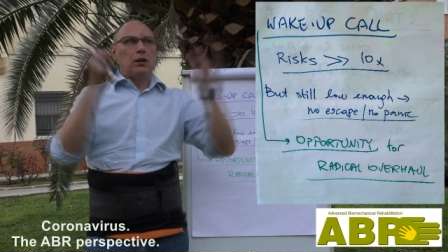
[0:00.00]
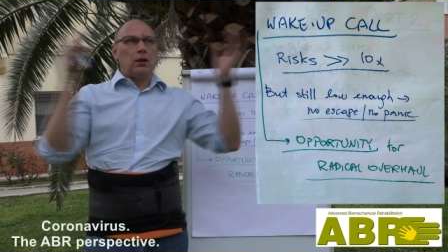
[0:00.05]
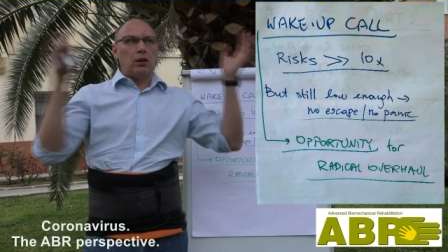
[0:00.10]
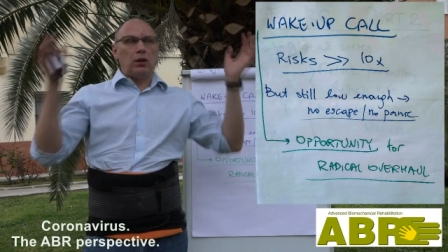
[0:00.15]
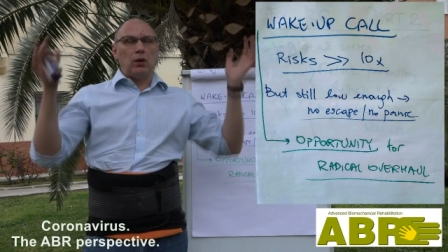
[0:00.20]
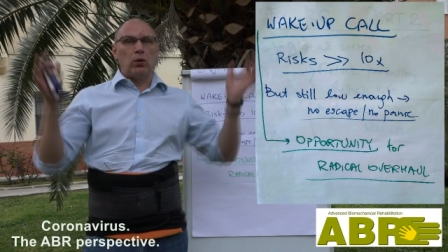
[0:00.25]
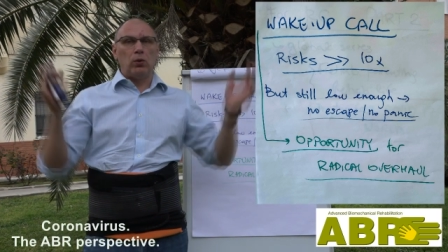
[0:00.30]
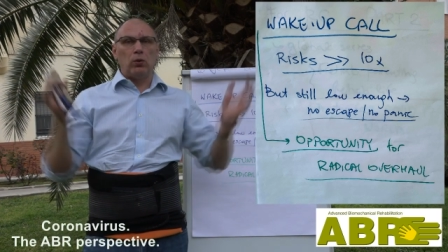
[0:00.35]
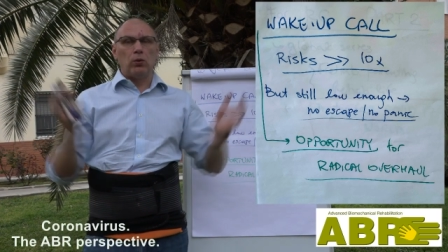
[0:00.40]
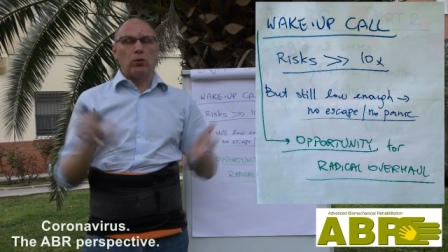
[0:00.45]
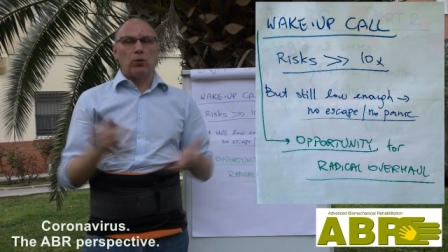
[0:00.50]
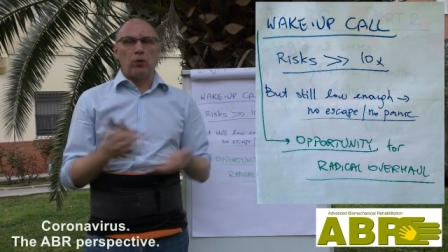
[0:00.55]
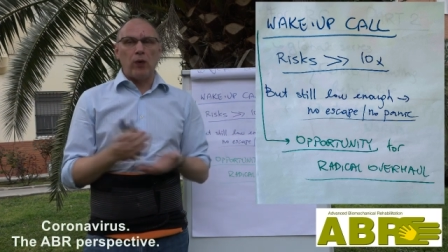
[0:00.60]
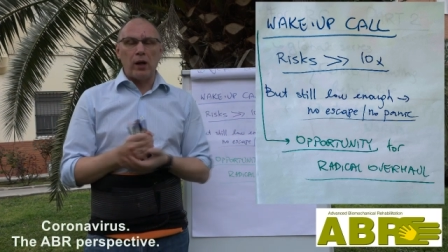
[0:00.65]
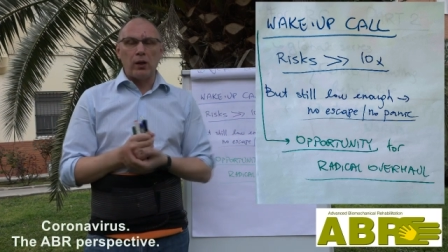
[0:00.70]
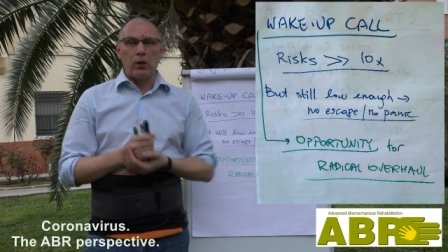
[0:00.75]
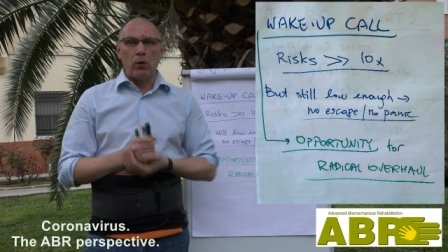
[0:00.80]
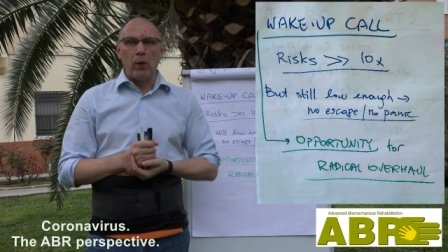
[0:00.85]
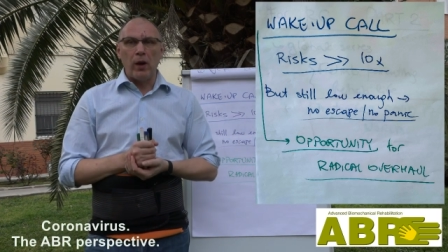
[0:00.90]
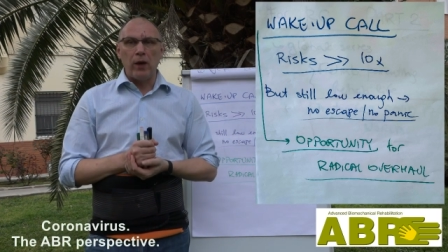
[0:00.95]
you know,
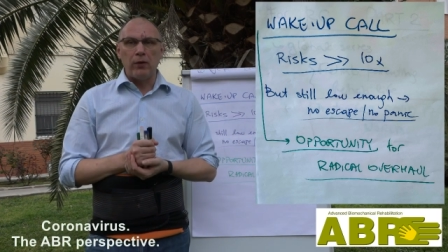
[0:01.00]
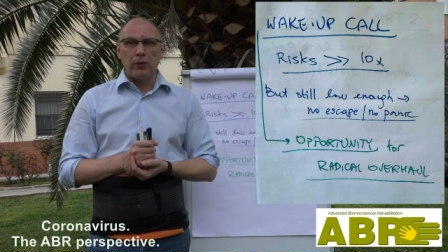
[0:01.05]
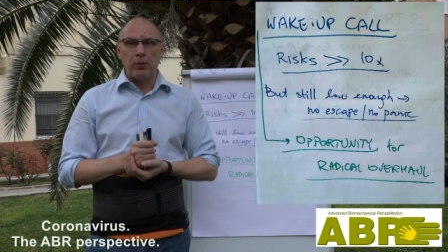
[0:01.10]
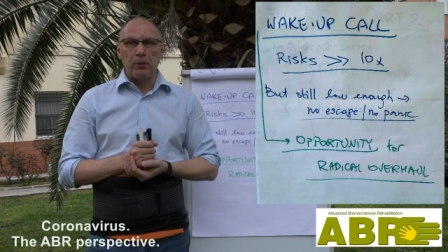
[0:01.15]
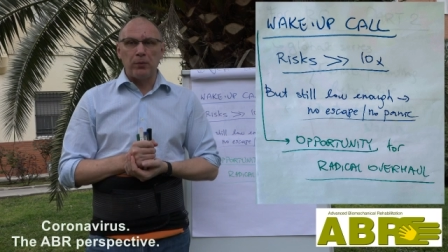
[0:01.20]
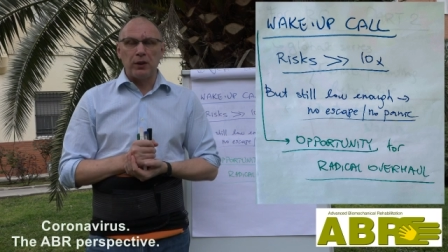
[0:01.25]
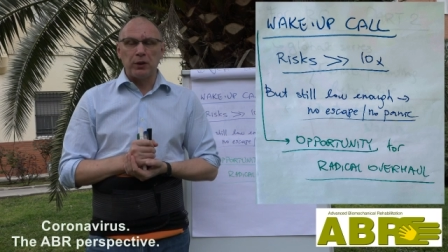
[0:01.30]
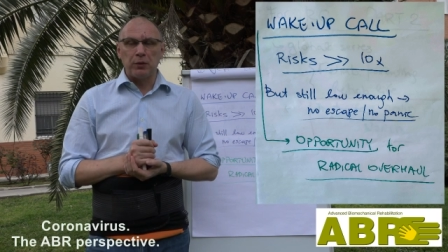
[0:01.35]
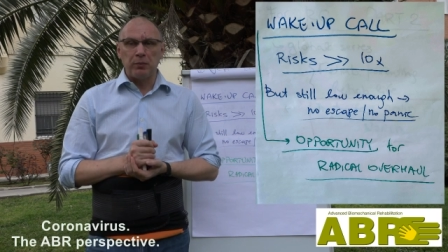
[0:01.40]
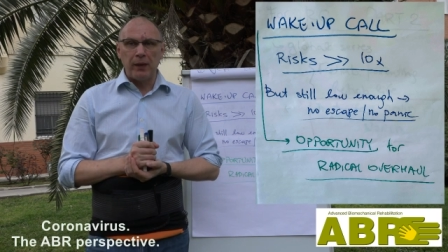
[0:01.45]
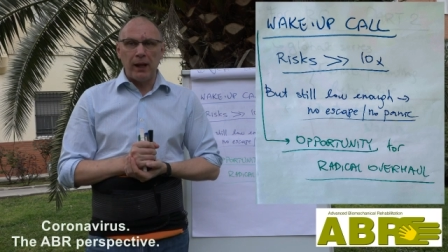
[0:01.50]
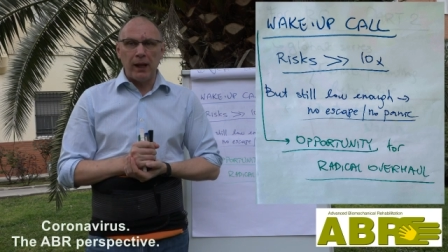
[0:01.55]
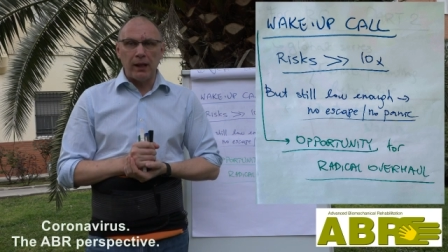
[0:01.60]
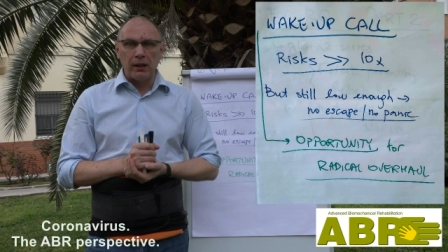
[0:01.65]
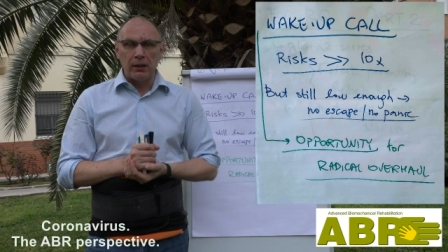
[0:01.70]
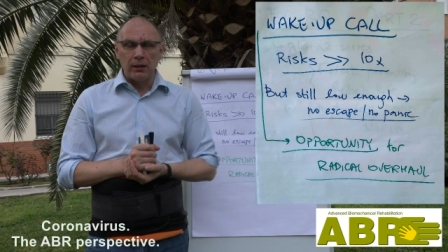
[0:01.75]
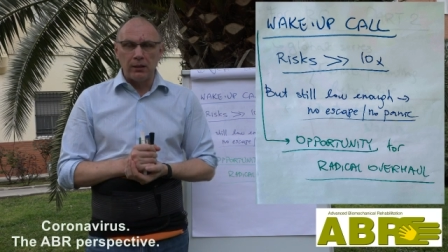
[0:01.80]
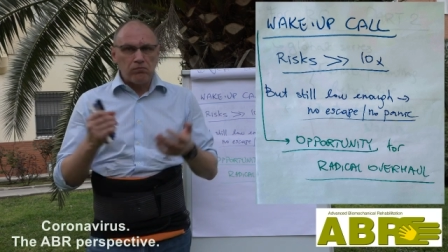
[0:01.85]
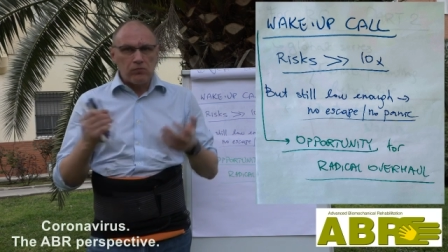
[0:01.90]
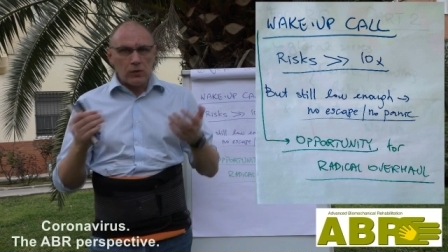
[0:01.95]
run away from this
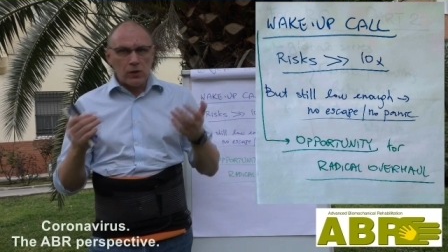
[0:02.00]
planet.